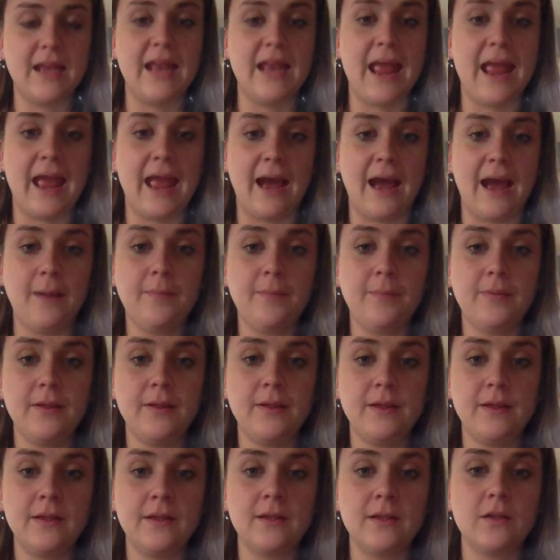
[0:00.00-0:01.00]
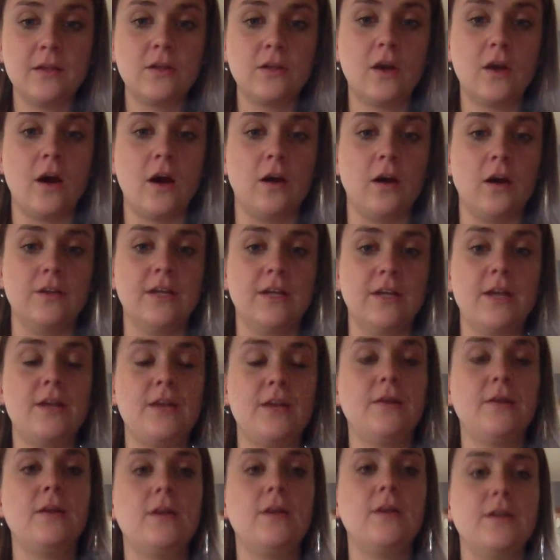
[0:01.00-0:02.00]
app called
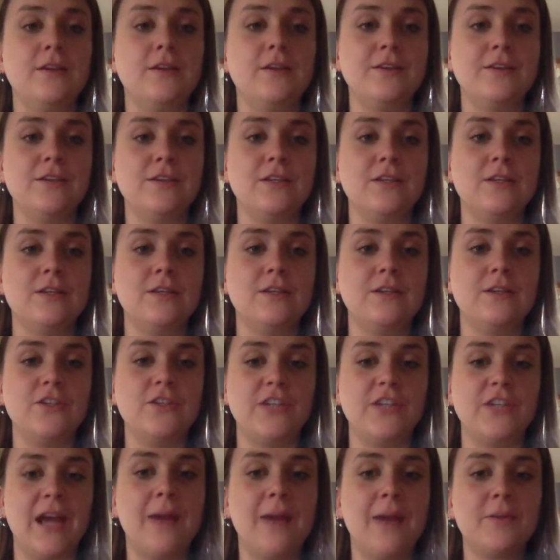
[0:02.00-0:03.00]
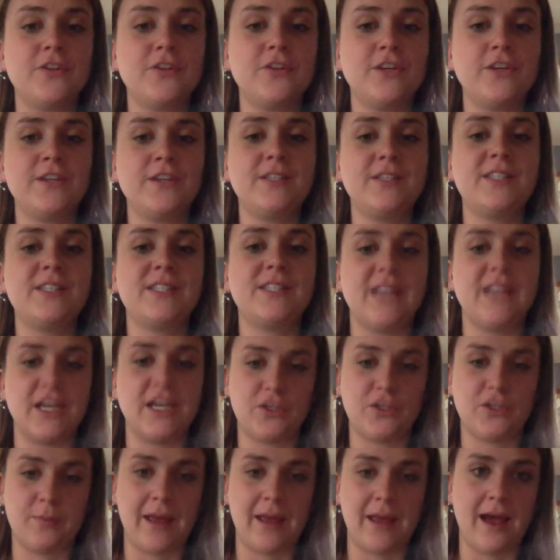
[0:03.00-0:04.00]
Geometra's
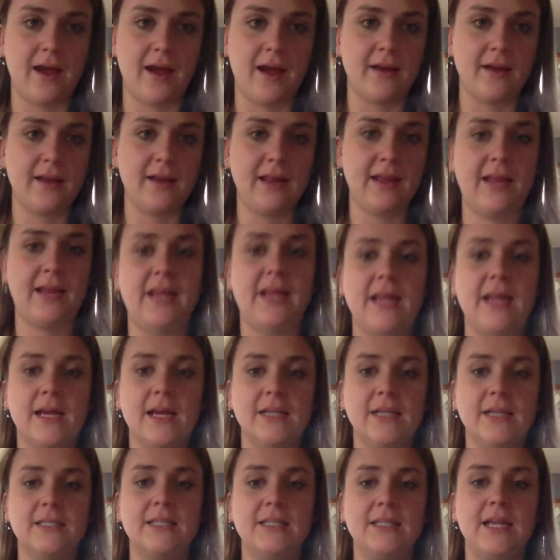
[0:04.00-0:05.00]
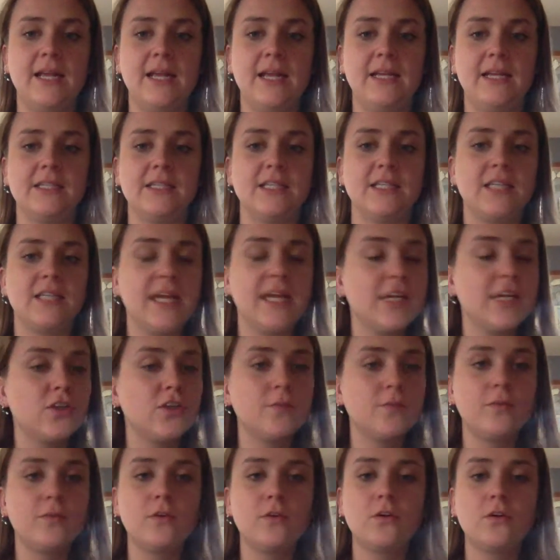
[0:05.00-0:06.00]
Sketchpad, and it is a
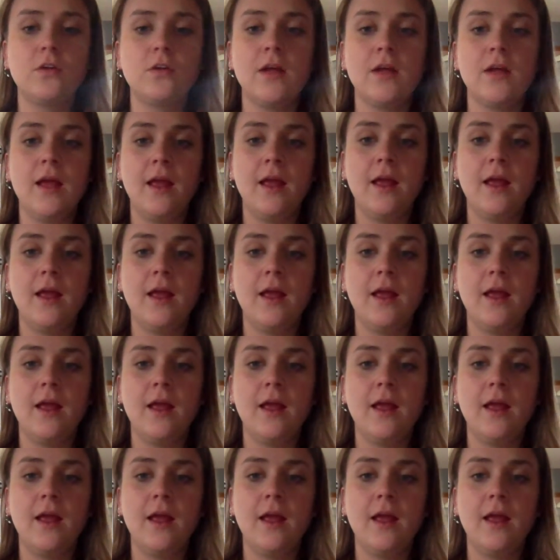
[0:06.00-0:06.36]
tangible,